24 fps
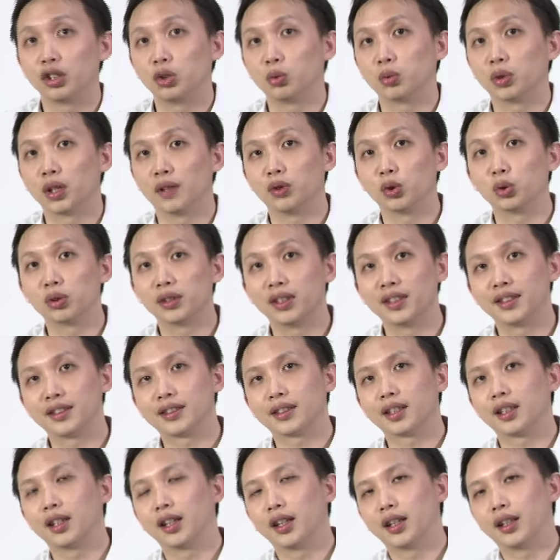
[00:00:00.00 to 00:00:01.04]
you will have
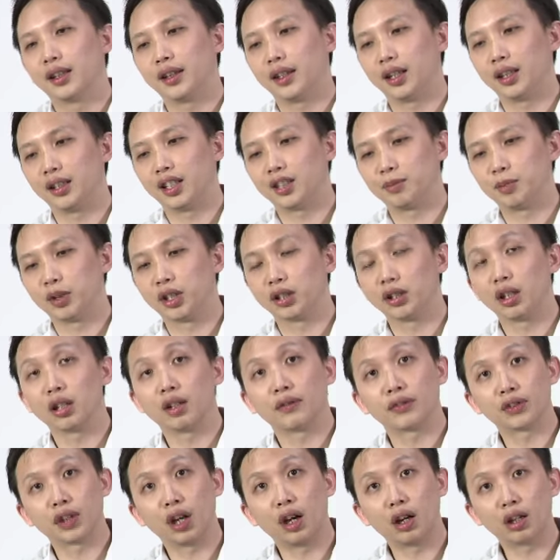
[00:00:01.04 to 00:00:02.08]
noticed that there's been a lot
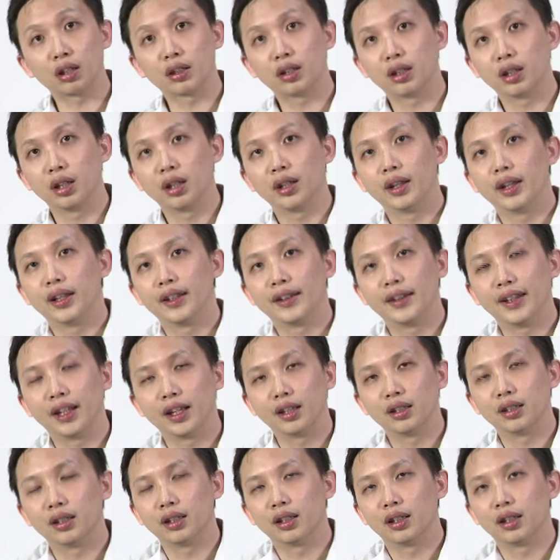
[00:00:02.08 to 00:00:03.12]
of talk that